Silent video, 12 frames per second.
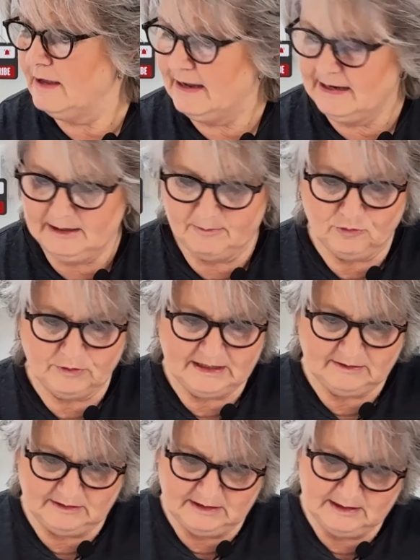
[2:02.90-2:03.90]
and I'm going to
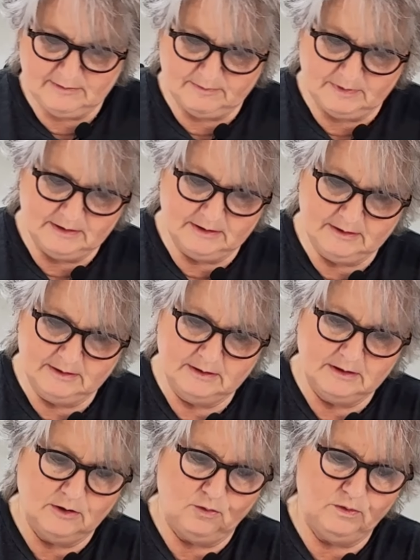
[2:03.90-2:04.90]
get them
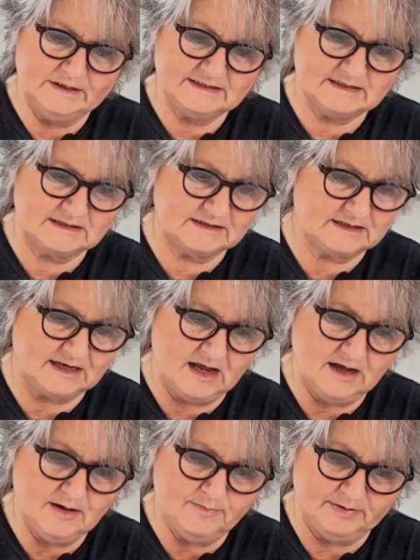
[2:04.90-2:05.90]
whisked
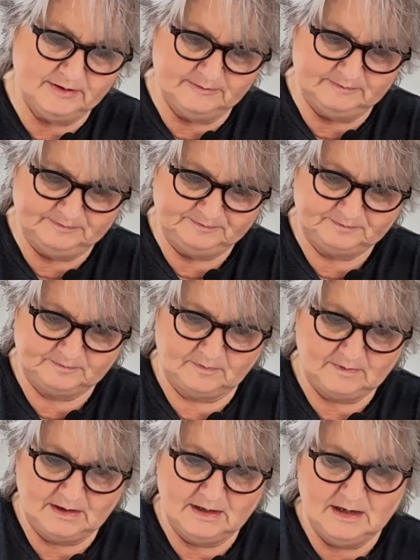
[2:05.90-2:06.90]
up.
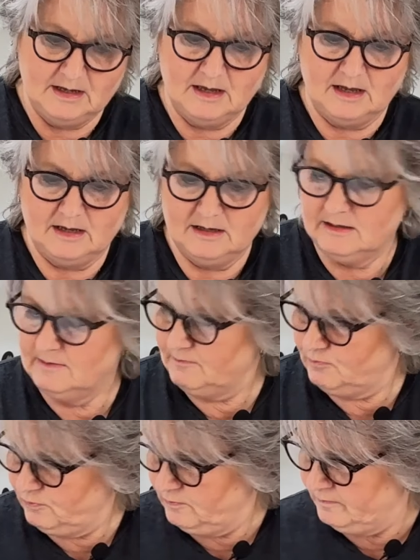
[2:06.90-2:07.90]

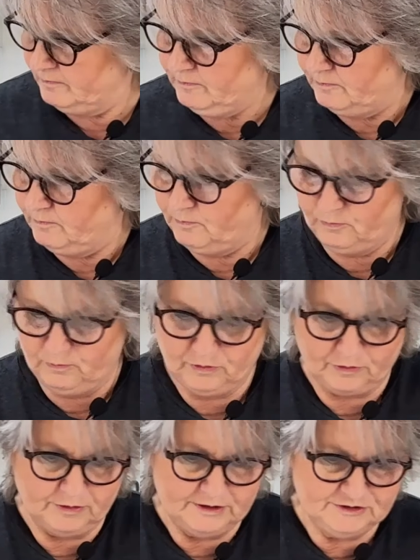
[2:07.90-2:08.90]
We're
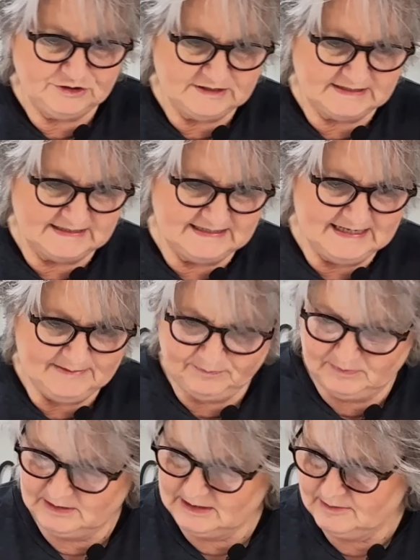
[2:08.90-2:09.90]
going to just
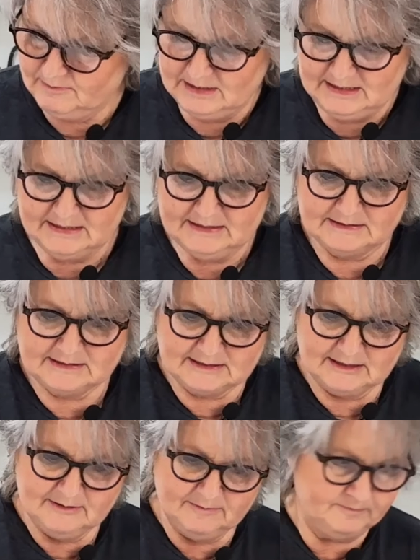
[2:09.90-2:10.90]
dip them in
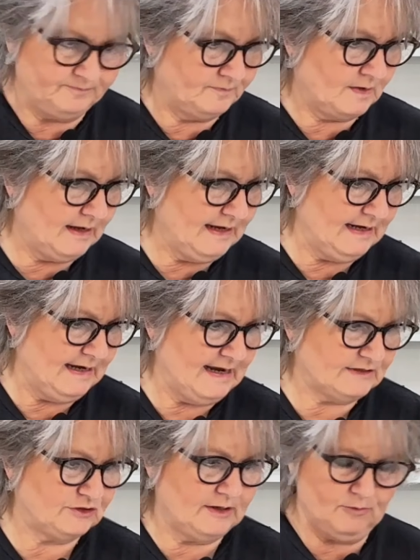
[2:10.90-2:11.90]
some, and
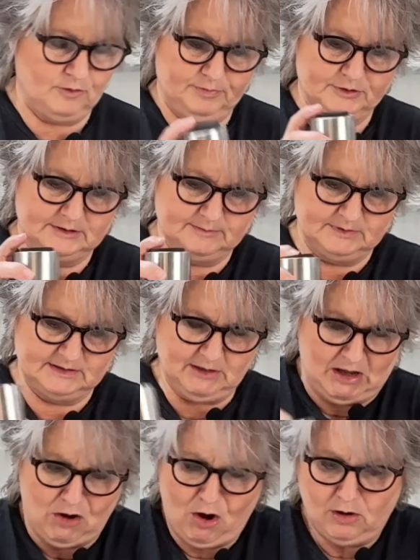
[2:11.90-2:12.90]
actually I'm going to put some
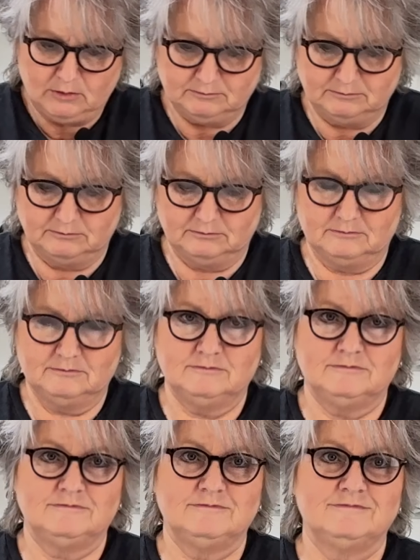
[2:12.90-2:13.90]
salt.
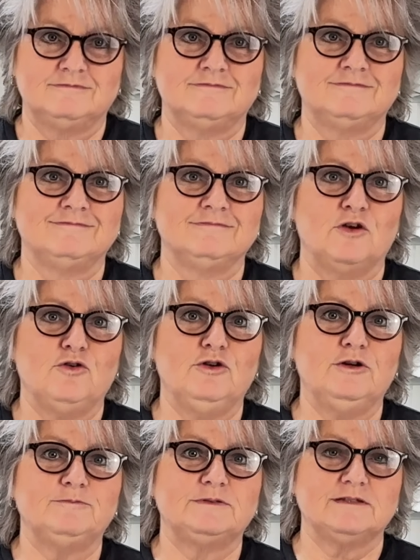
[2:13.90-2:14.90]

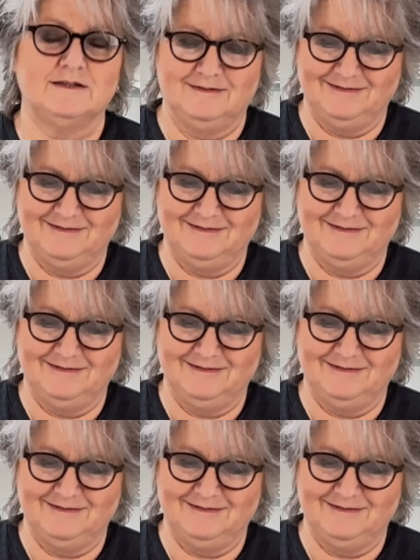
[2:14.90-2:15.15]
Oops.